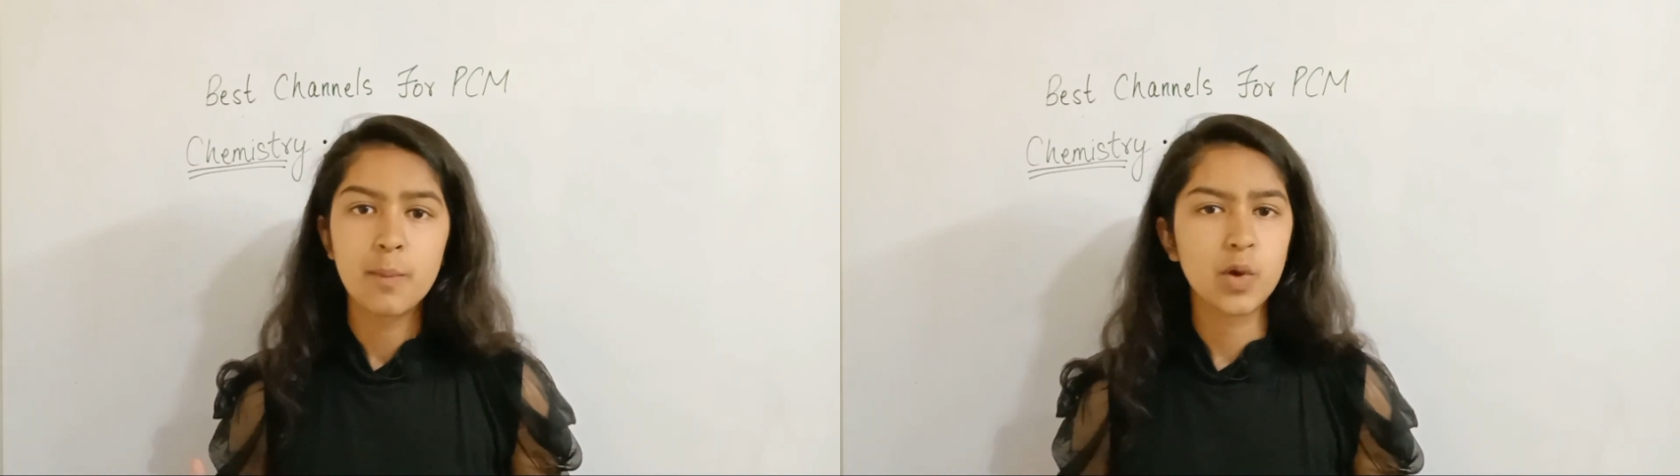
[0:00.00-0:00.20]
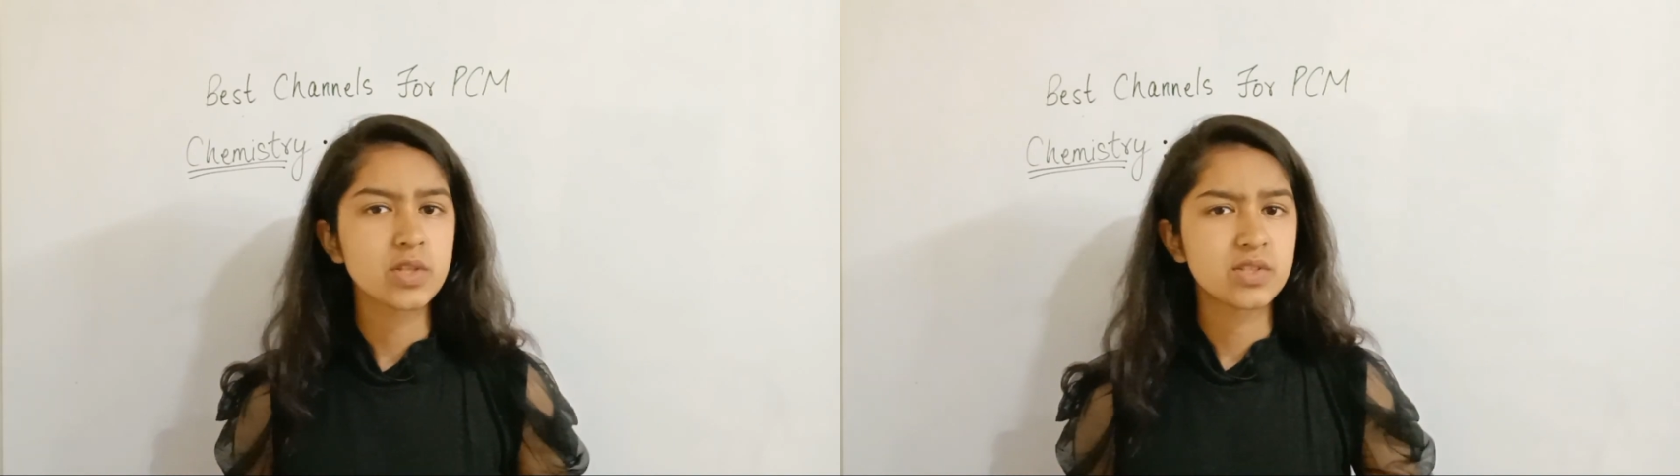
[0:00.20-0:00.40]

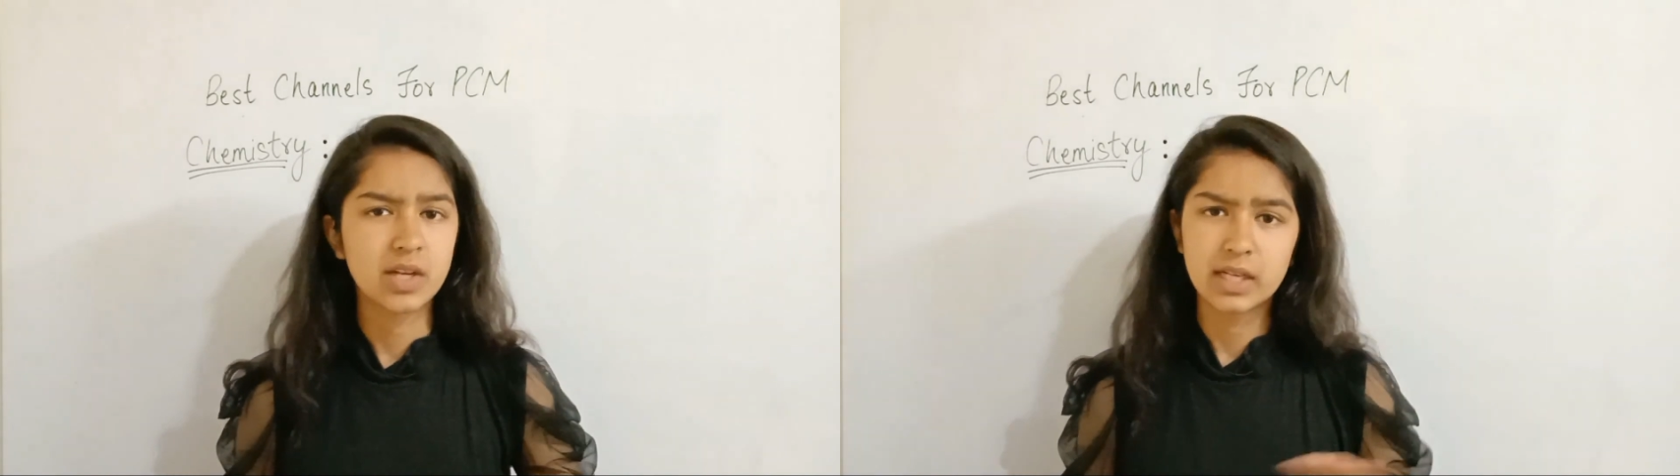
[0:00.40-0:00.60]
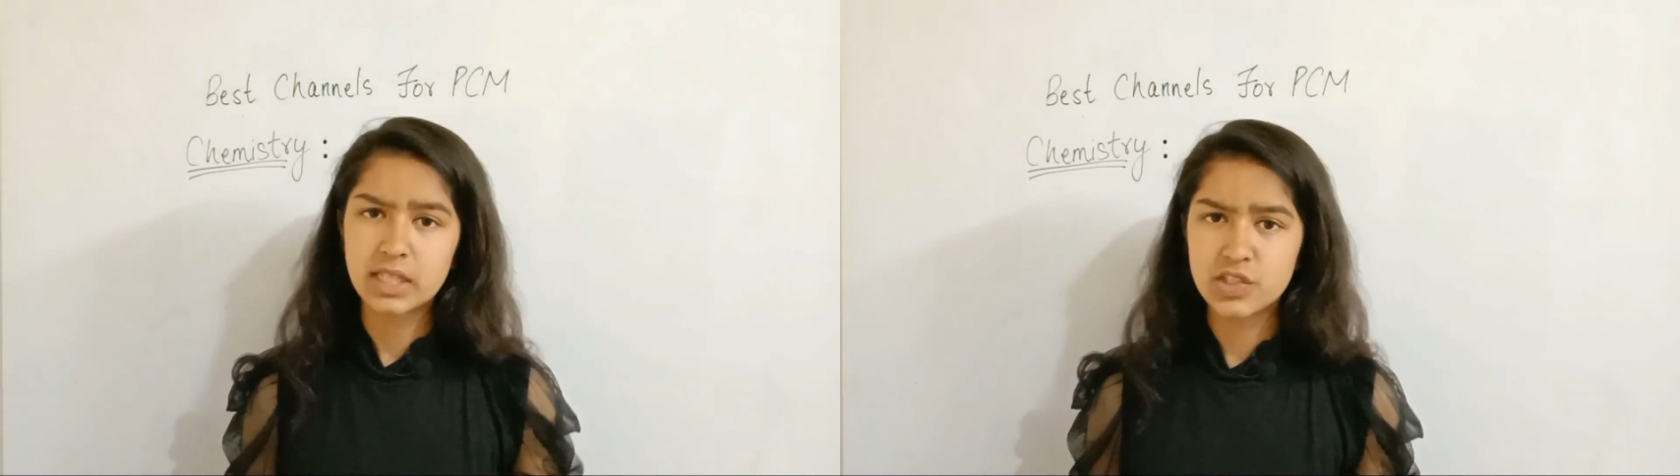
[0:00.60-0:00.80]
because
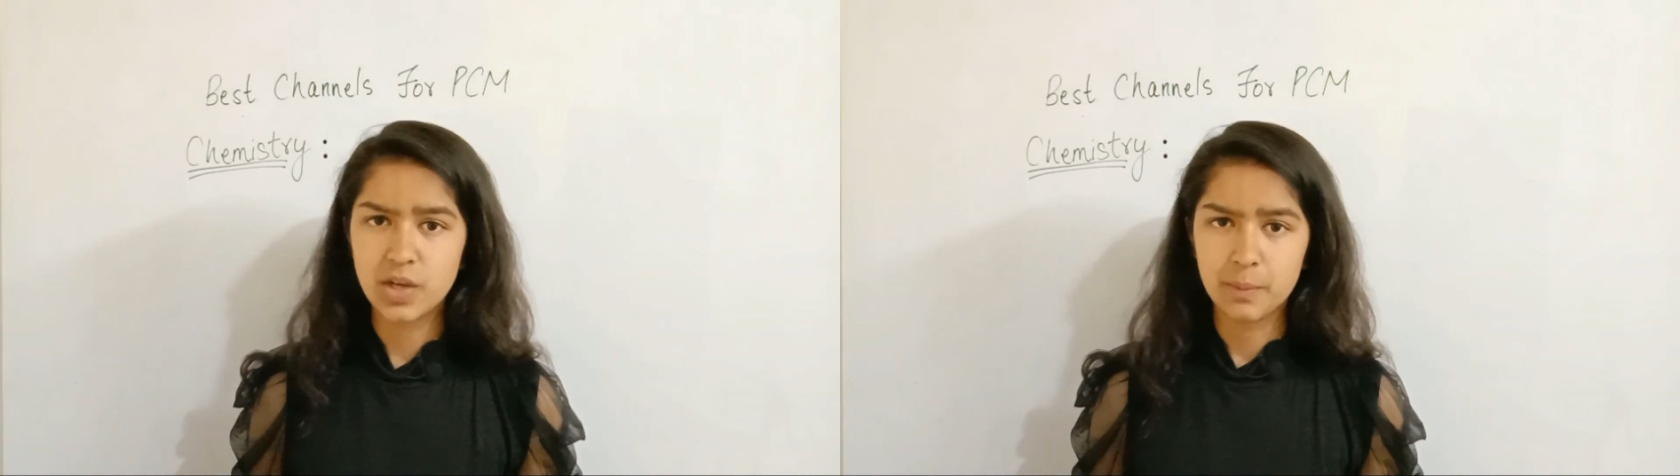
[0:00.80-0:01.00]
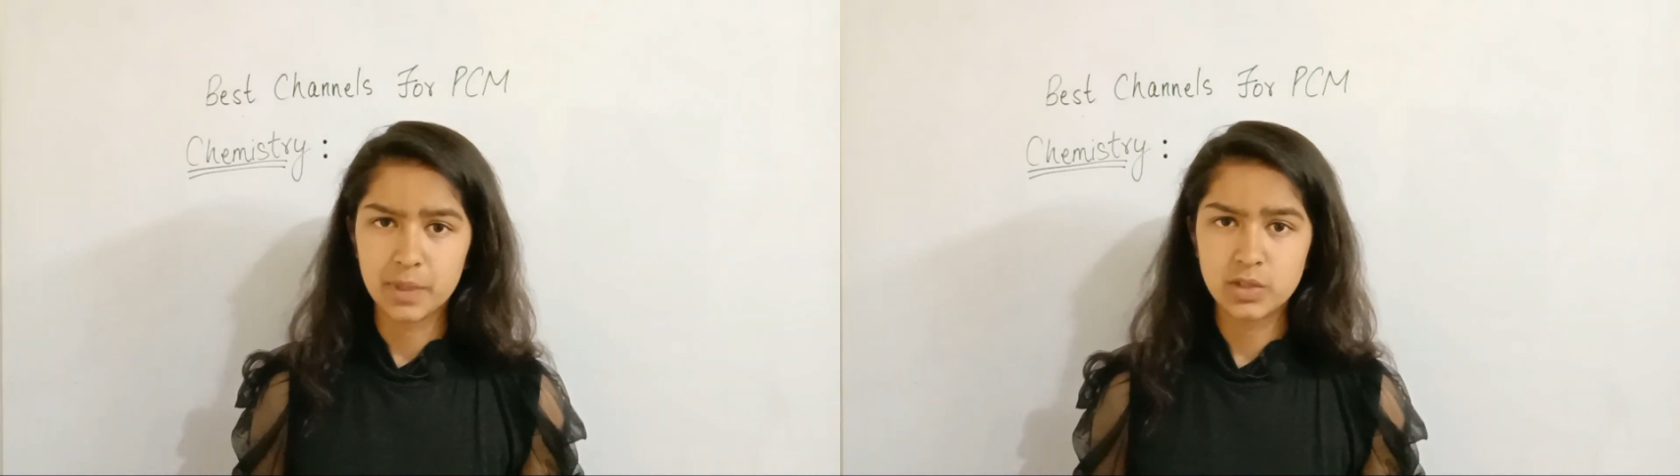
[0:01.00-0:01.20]
directly
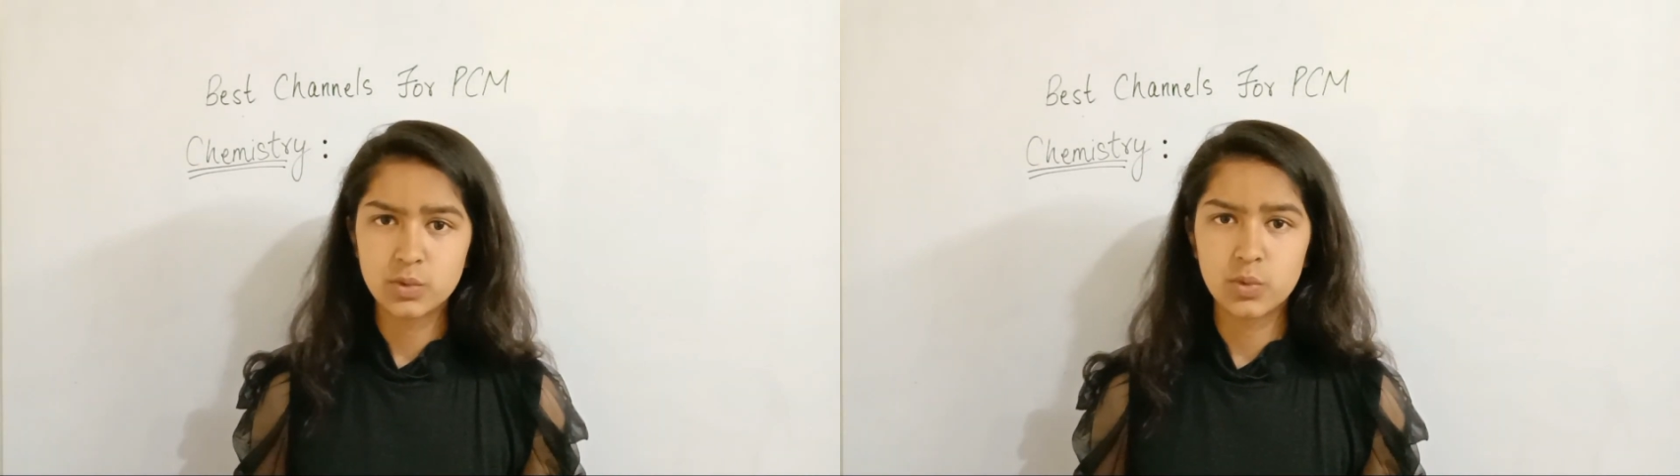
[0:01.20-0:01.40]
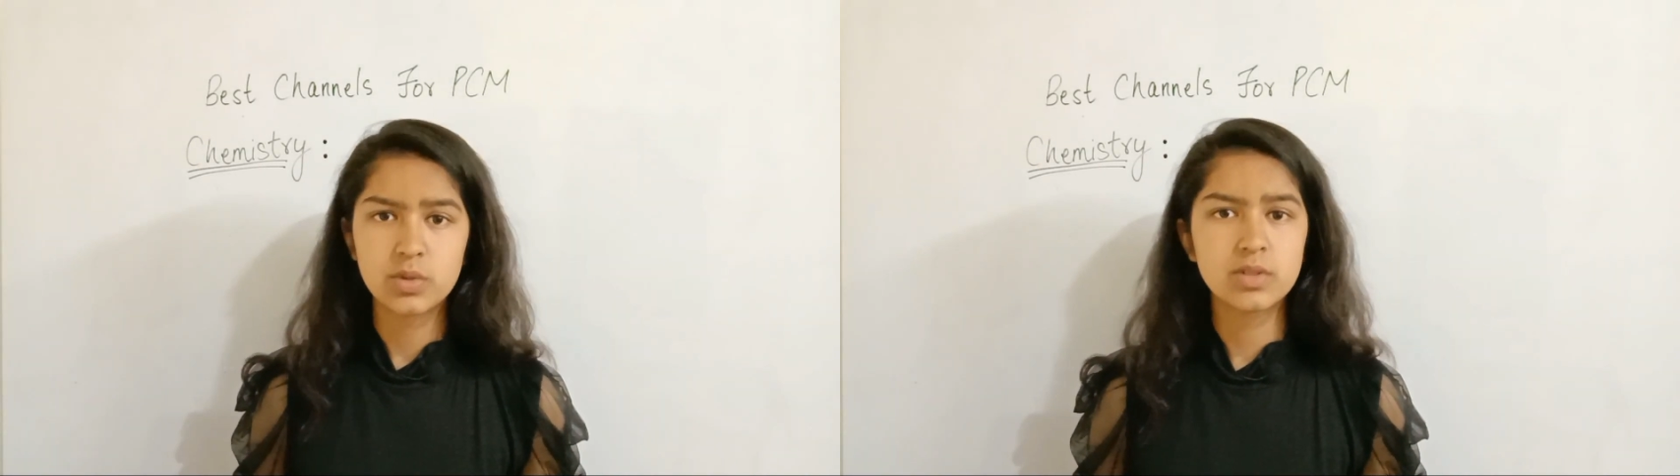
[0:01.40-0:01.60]
jumping
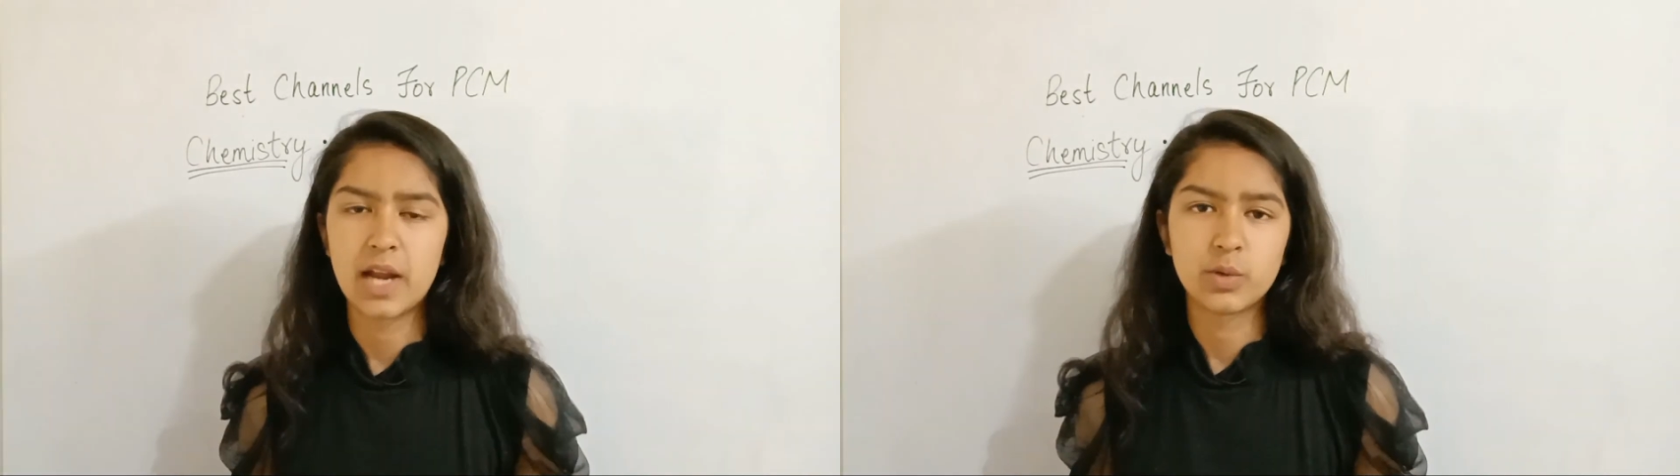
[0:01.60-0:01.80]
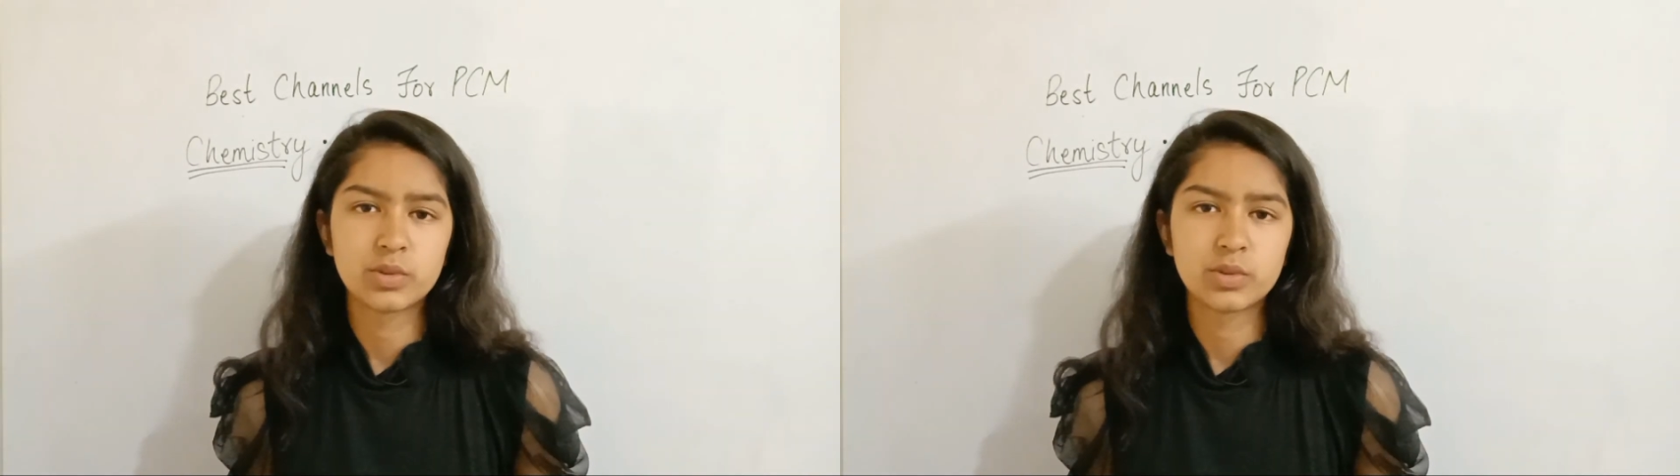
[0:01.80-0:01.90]
to notes I